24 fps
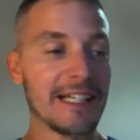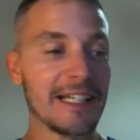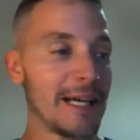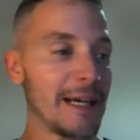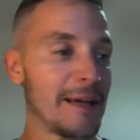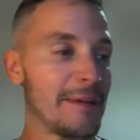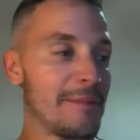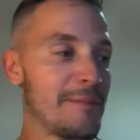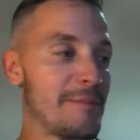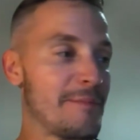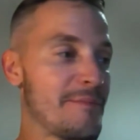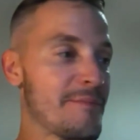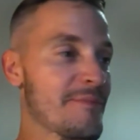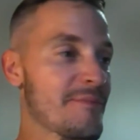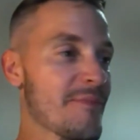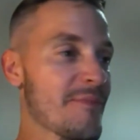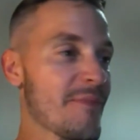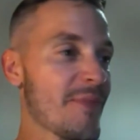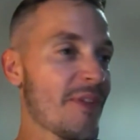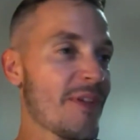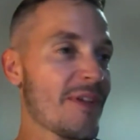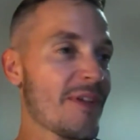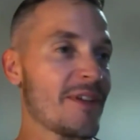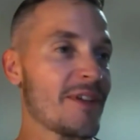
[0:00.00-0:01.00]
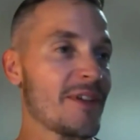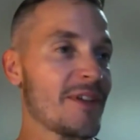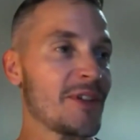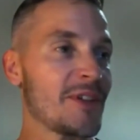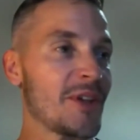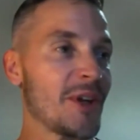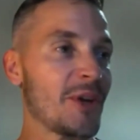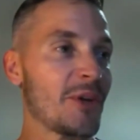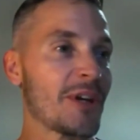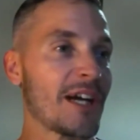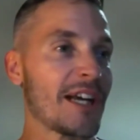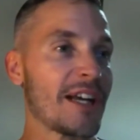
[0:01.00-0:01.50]
um,
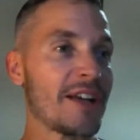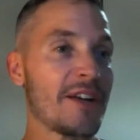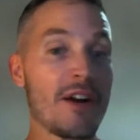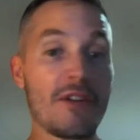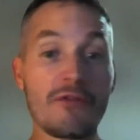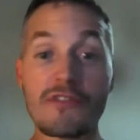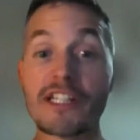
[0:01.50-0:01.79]
kind of a